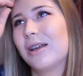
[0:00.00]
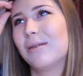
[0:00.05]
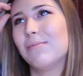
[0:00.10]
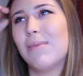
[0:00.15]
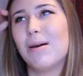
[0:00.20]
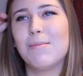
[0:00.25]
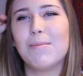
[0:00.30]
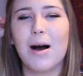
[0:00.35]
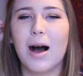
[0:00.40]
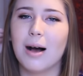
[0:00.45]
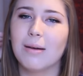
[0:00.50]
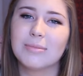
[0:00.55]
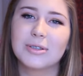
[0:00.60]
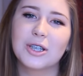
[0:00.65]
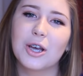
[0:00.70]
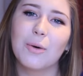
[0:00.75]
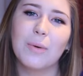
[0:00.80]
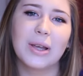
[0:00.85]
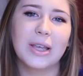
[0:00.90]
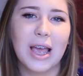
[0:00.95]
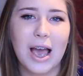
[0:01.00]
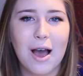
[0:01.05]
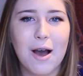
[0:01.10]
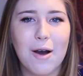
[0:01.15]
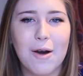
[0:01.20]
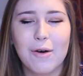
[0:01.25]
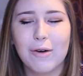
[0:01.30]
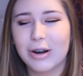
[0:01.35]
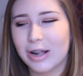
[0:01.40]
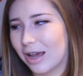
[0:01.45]
my mom's going
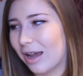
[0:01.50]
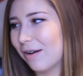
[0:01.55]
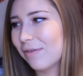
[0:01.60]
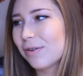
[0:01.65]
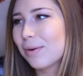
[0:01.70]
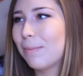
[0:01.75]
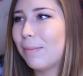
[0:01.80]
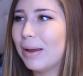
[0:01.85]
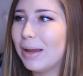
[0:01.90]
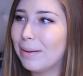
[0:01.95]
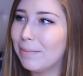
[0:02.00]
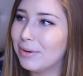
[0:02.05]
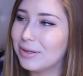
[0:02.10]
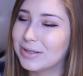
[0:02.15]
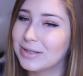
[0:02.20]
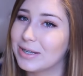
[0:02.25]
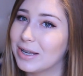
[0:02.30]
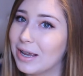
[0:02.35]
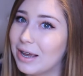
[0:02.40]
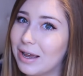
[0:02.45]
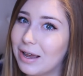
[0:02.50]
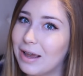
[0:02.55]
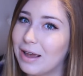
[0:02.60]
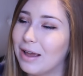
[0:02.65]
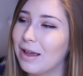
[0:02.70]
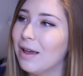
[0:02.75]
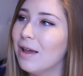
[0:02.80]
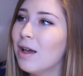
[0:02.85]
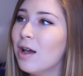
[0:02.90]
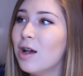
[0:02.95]
out. I have to
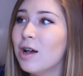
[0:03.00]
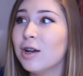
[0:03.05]
babysit.